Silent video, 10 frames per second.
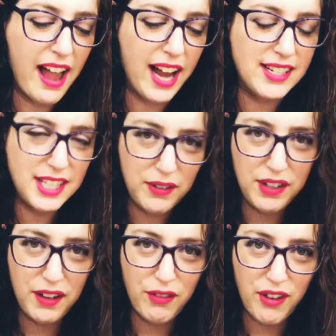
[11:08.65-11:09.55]

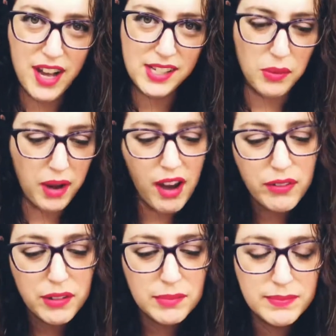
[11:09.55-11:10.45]
activity for us away
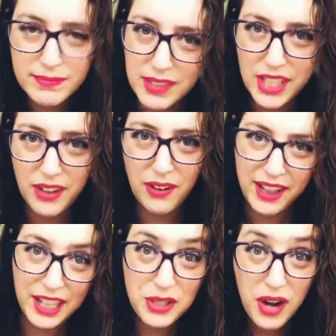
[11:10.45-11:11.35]
from, you know,
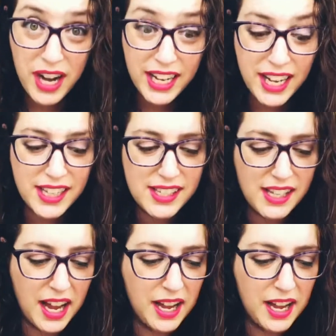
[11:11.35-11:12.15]
electronics.